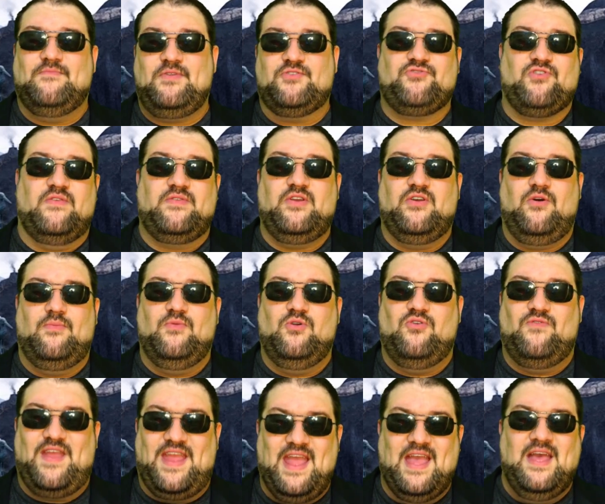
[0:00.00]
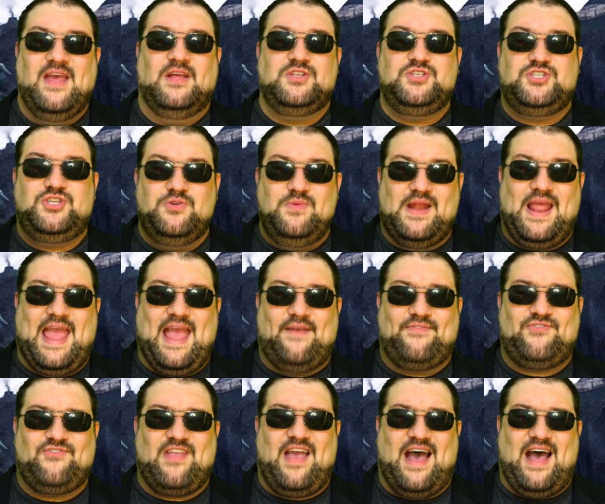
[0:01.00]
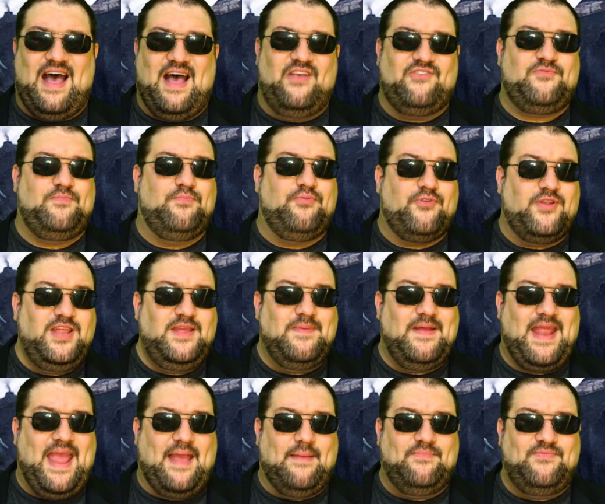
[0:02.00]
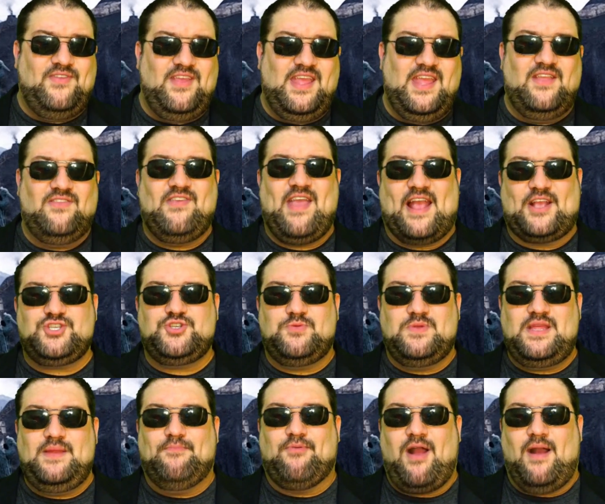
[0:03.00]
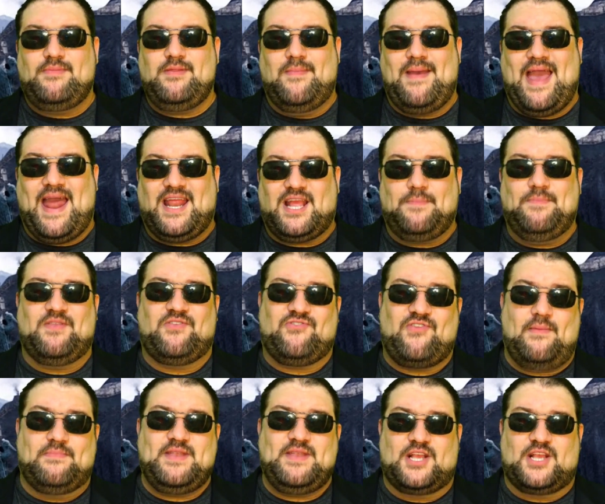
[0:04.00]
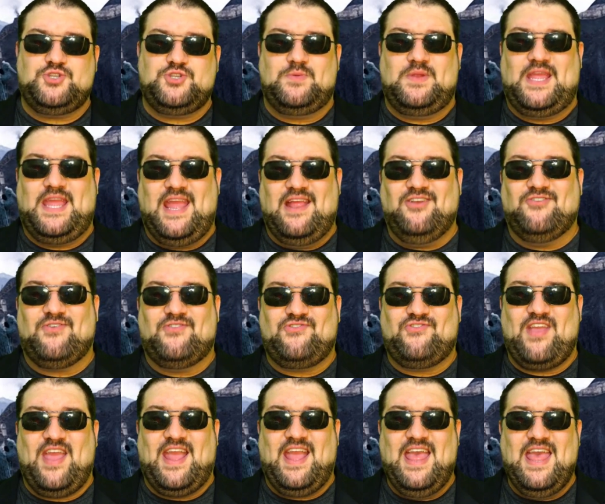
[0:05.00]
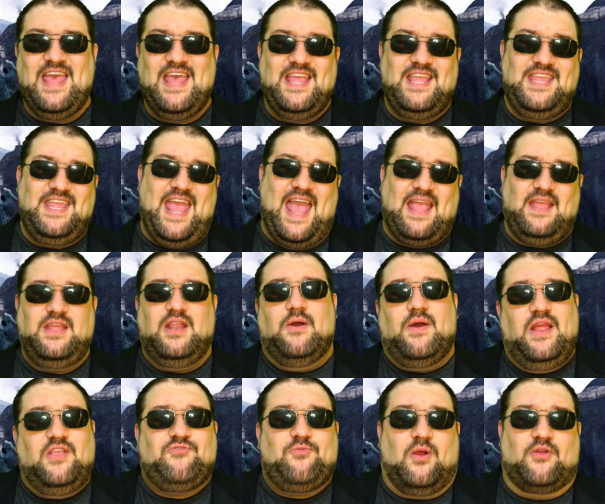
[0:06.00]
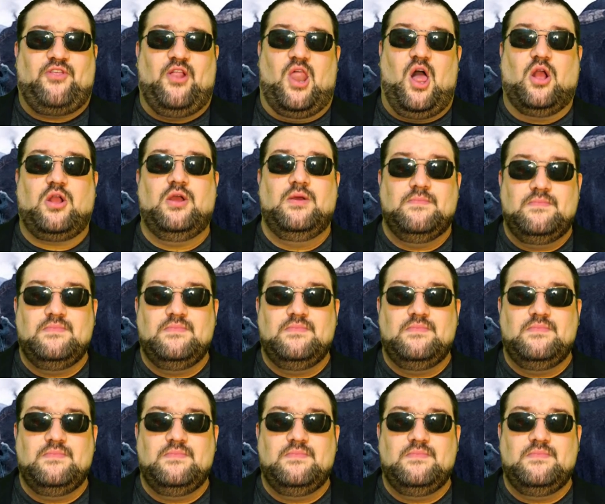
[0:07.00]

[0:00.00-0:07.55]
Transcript: but trivial movie. 2.5 stars, pretty but empty, textually problematic but subtextually interesting. Yeah, you know, it's worth a look.